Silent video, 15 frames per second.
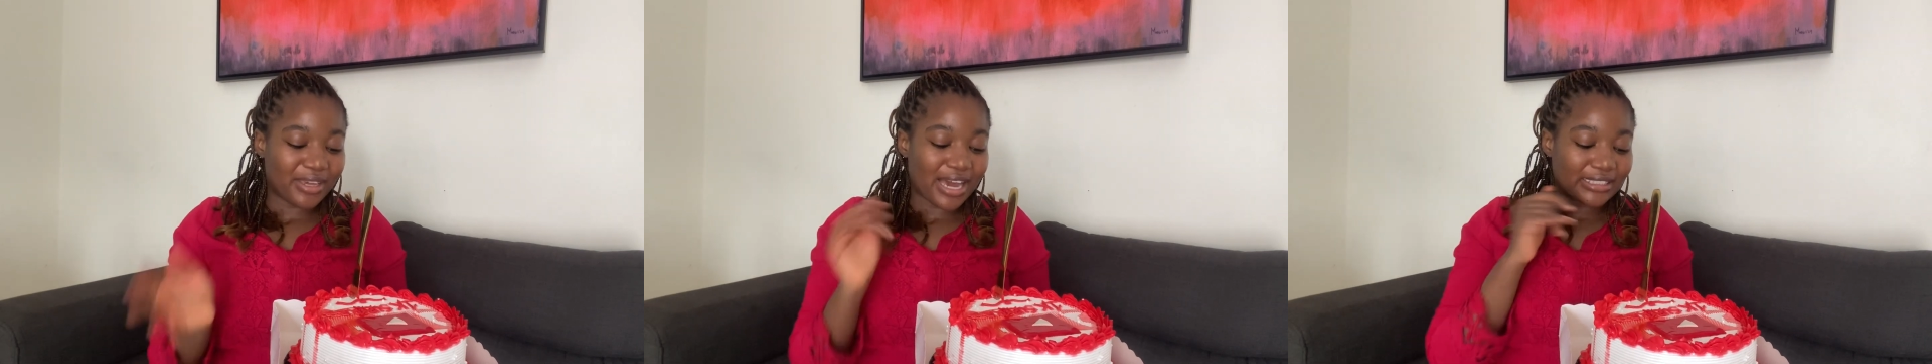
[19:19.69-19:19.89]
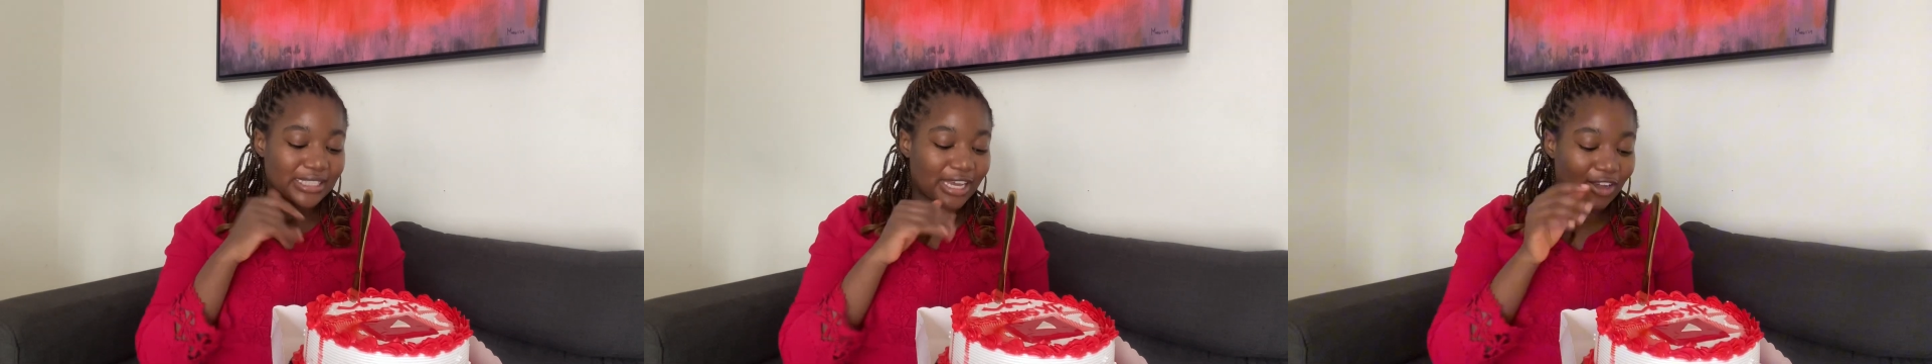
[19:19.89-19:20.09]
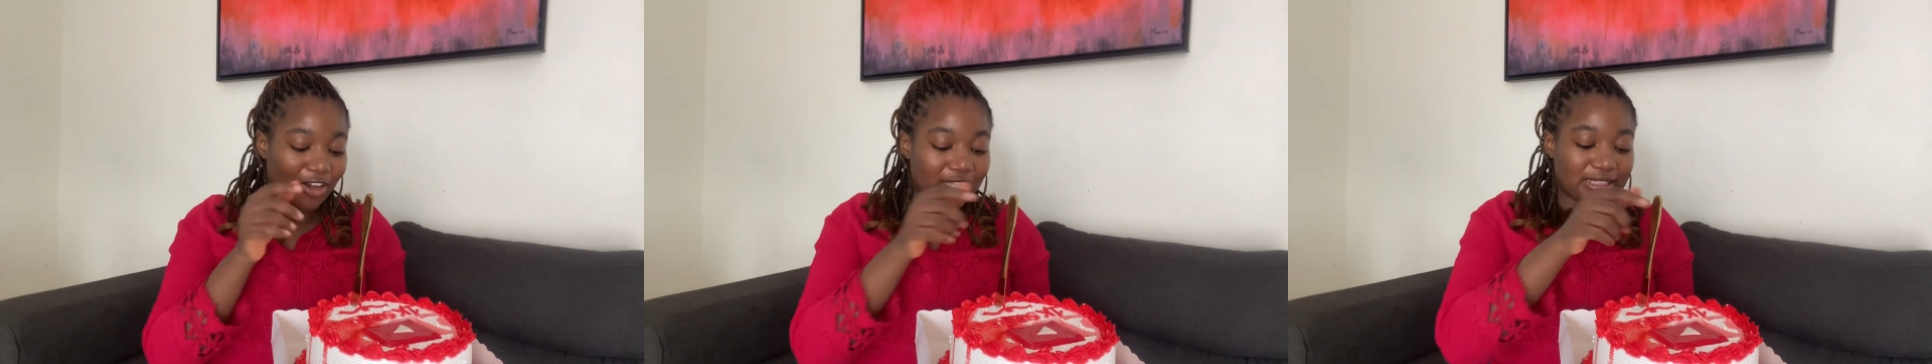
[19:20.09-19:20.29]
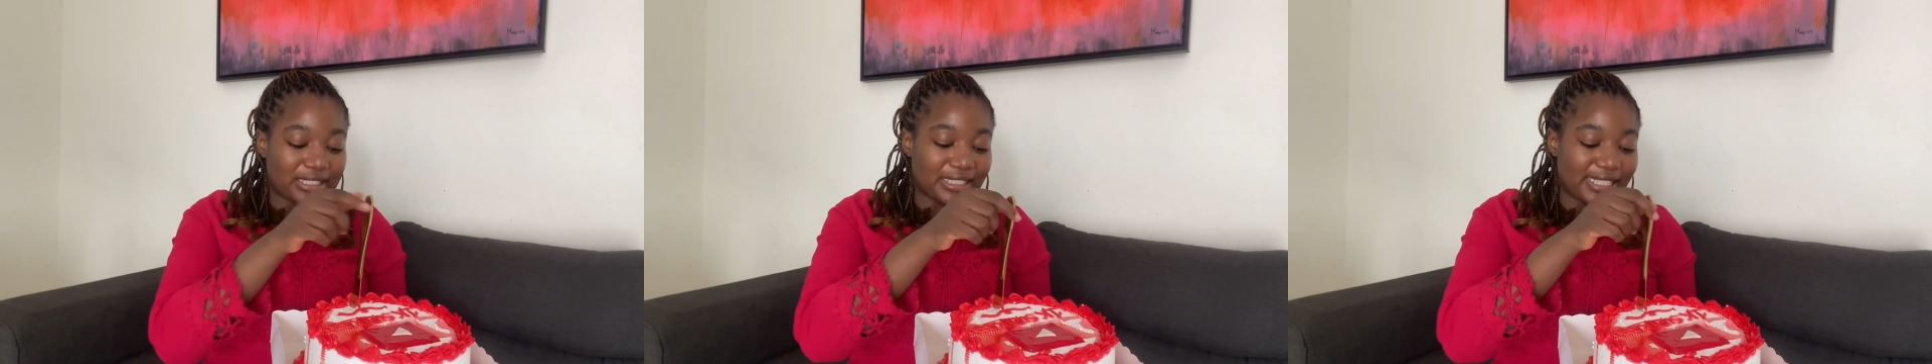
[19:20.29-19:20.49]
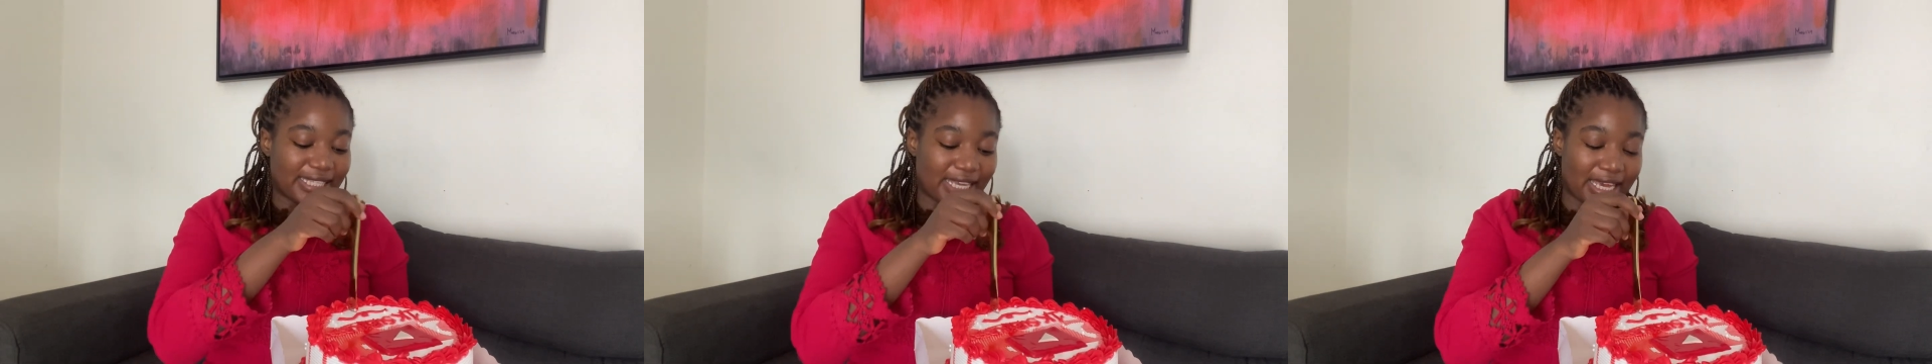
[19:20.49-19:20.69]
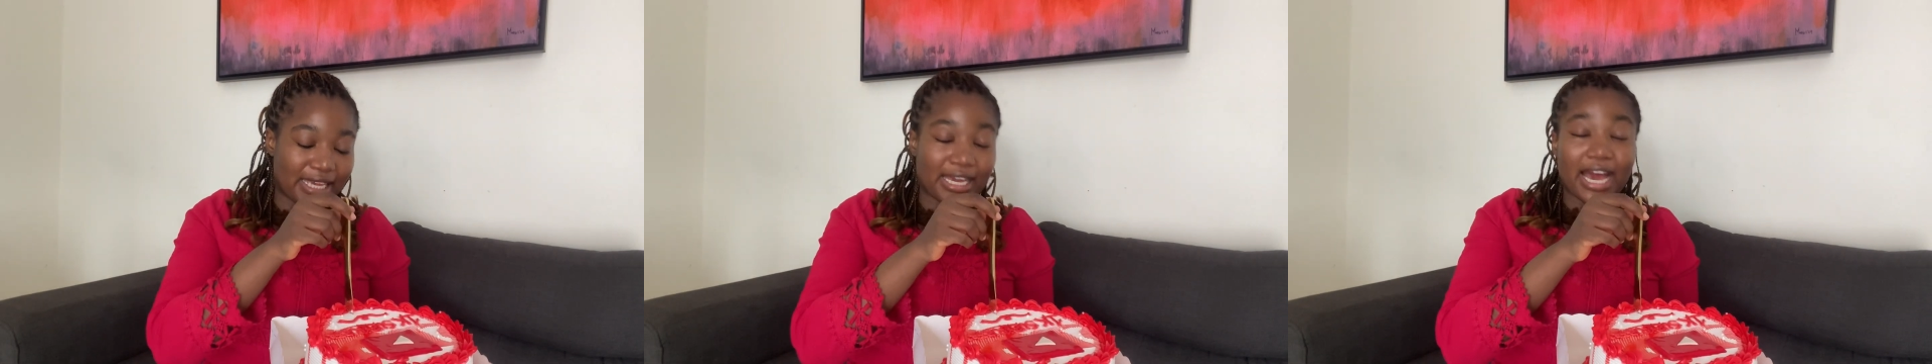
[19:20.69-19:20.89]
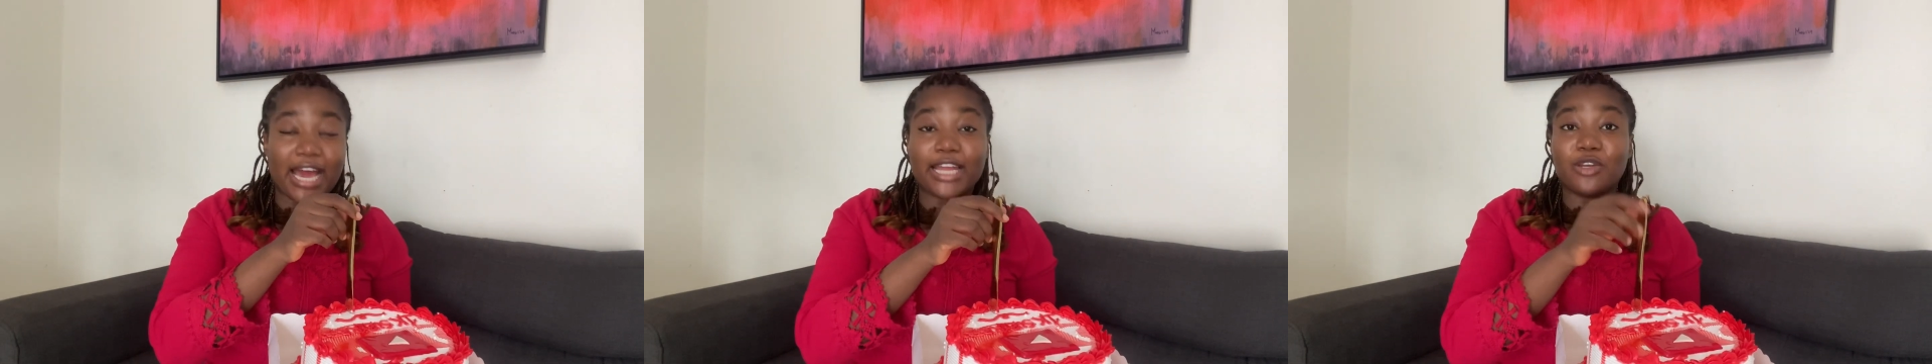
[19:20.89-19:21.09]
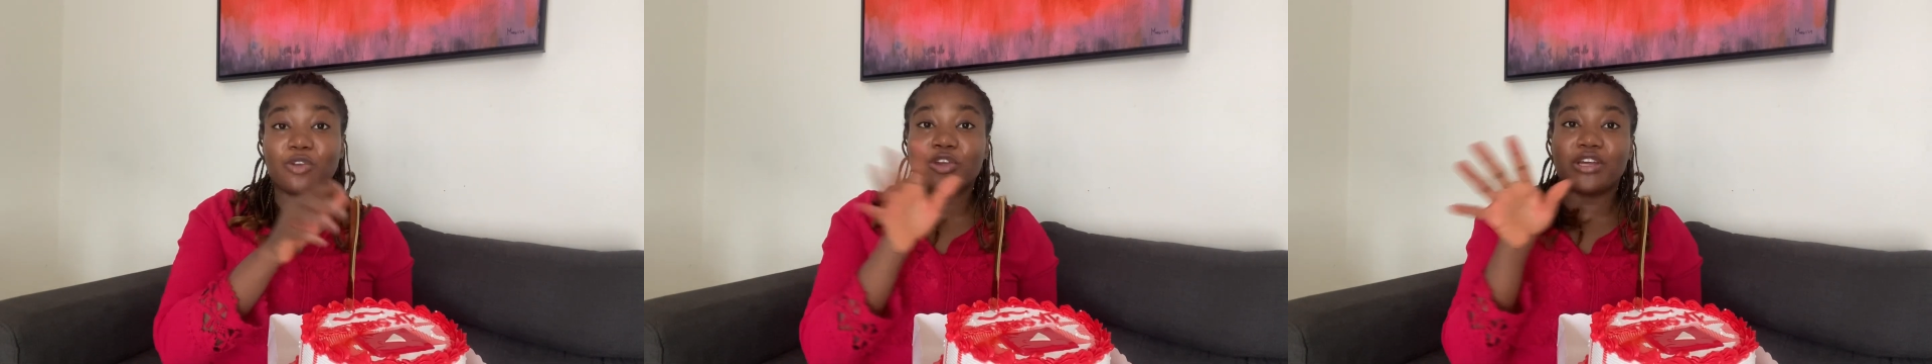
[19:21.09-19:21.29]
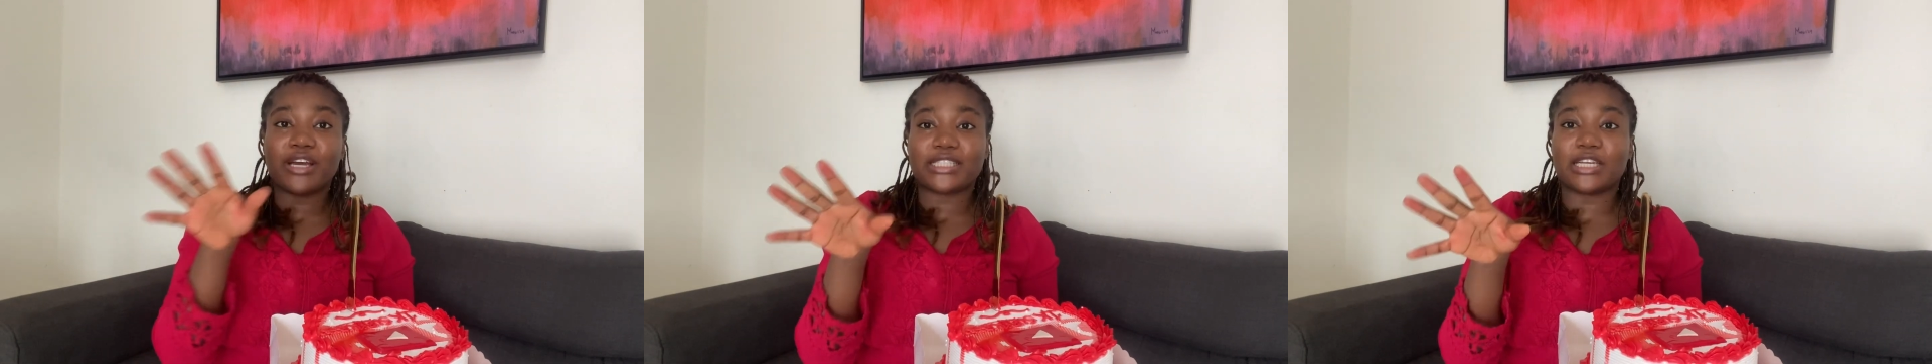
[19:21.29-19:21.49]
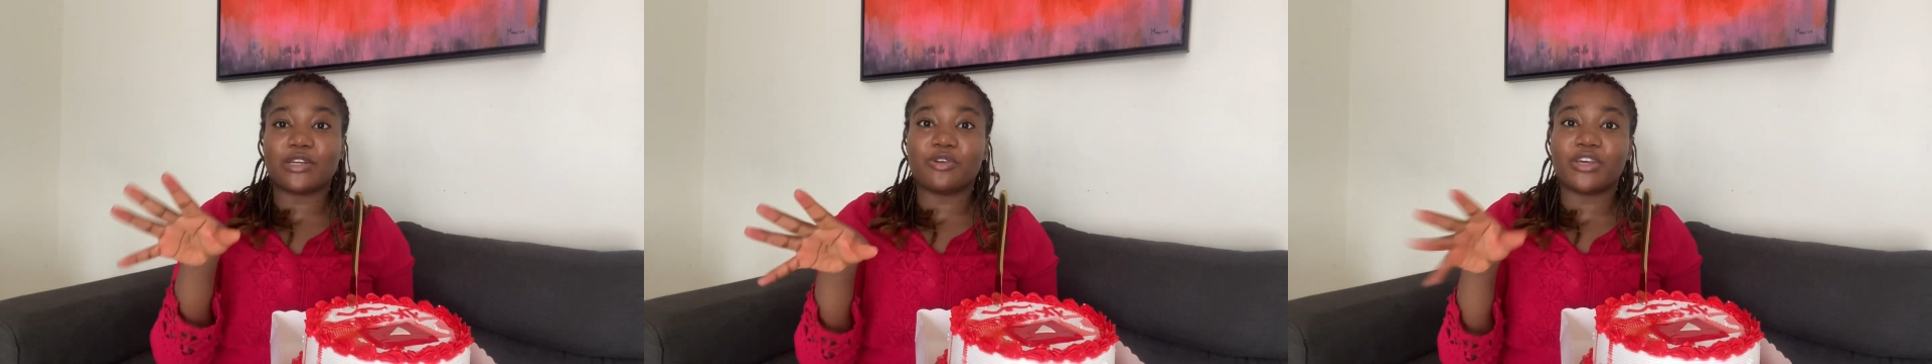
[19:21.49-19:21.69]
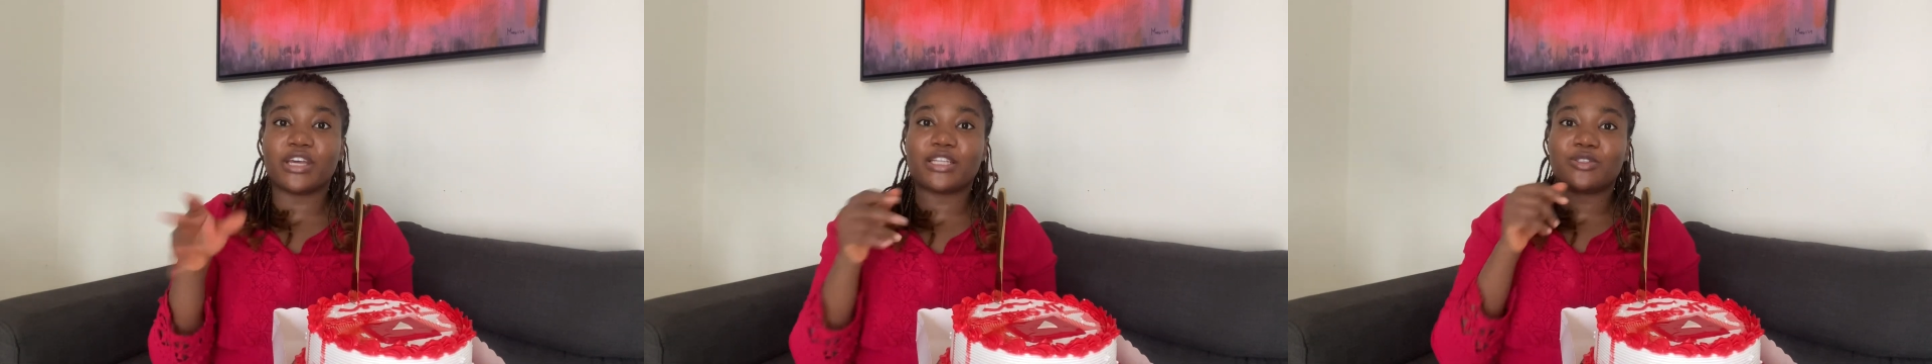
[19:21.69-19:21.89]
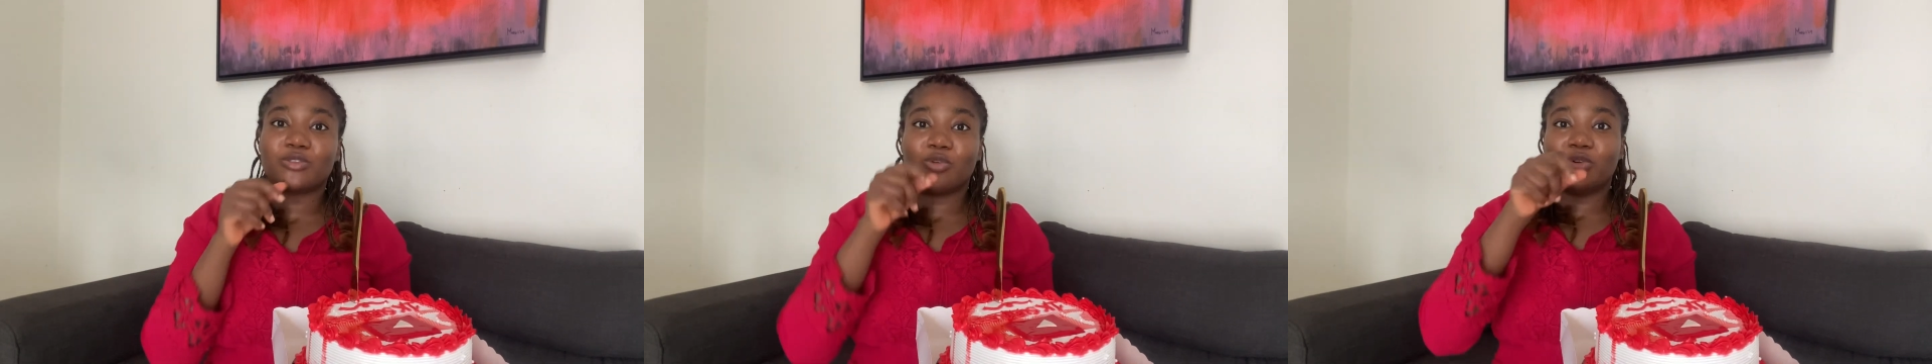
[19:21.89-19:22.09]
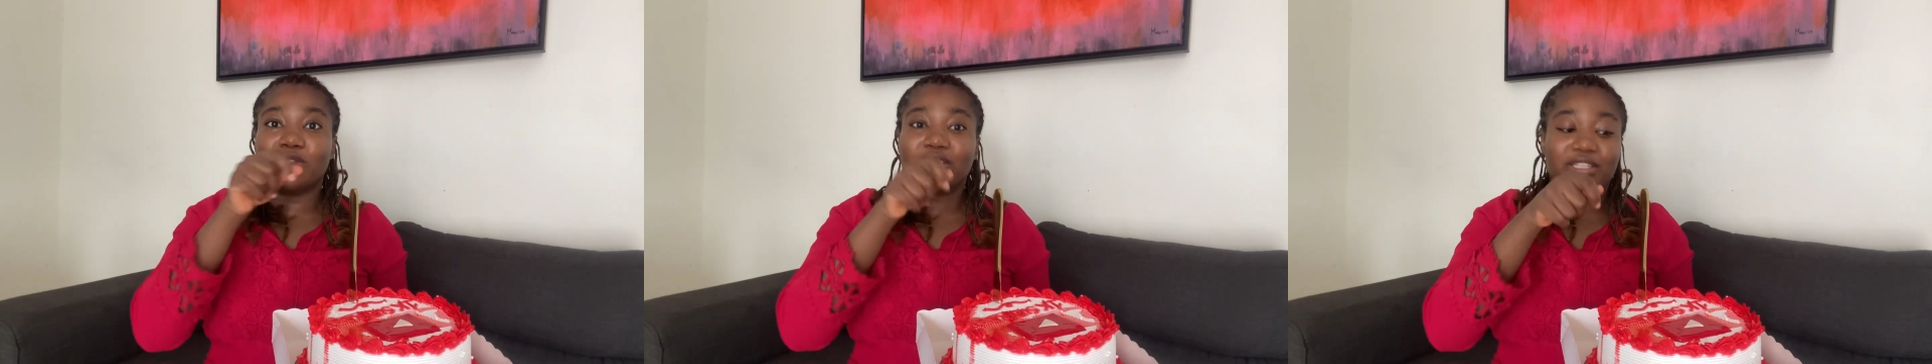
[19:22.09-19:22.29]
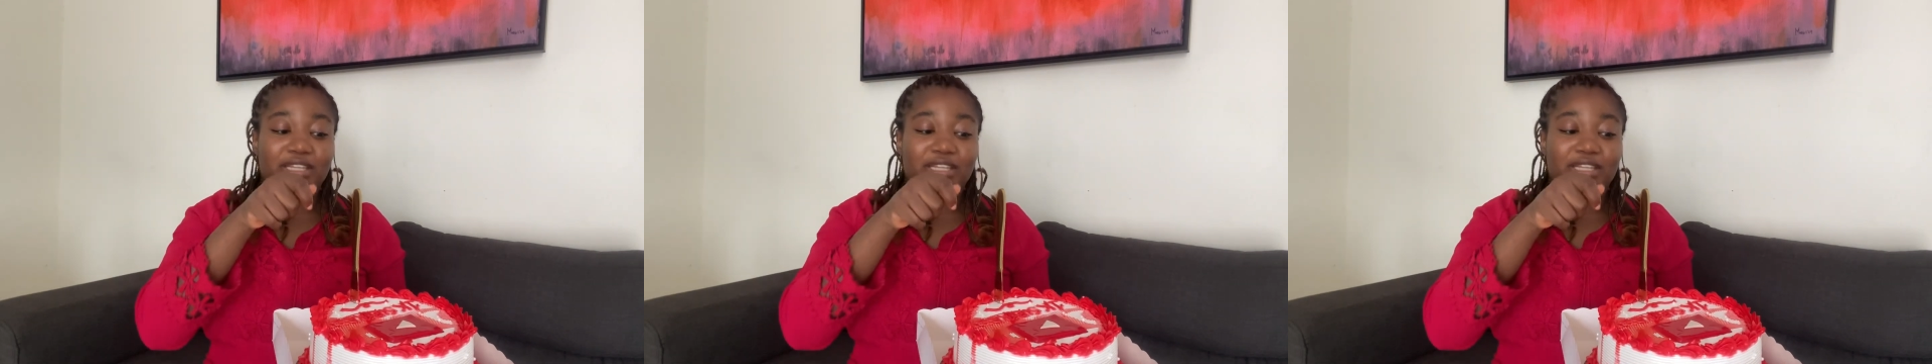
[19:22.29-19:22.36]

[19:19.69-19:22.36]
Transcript: As I cut this cake, I know you guys are not here to hold the